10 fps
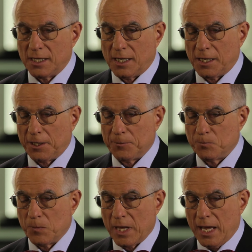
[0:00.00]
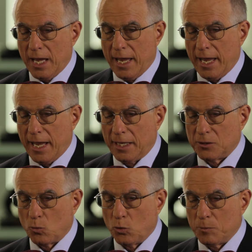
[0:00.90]
um,
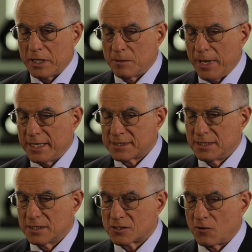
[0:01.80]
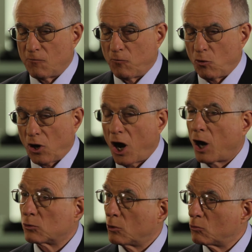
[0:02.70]
and would be the basis for
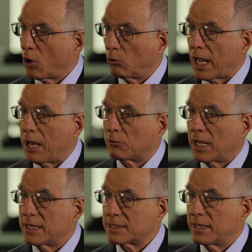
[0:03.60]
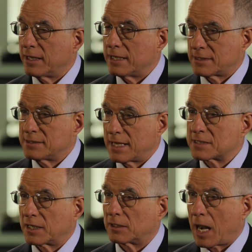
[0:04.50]
our rollout as a, as a
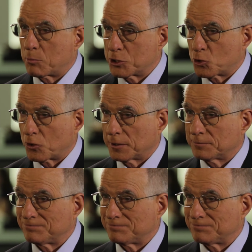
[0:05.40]
testing laboratory.